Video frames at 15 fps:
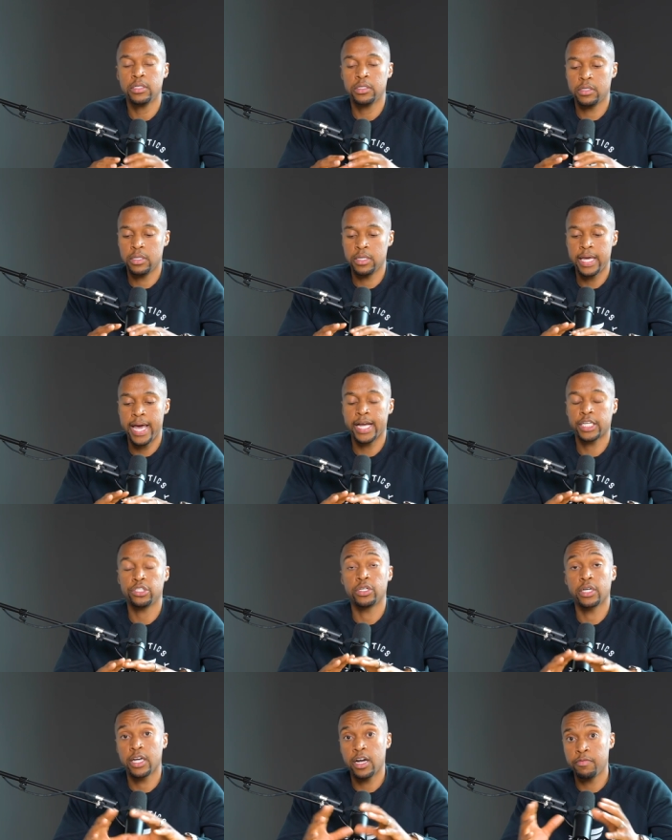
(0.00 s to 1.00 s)
is the
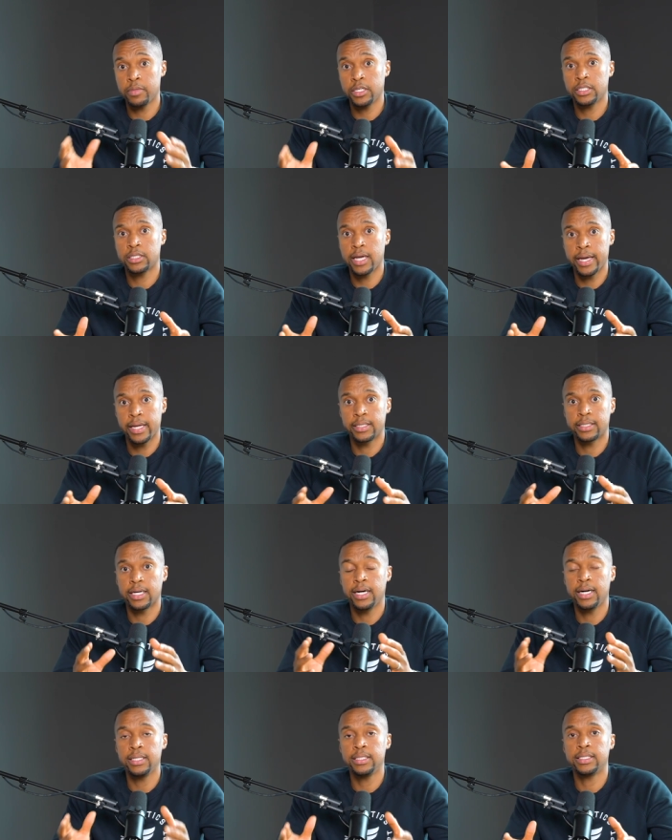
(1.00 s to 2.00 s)
actual government site. It's a HUD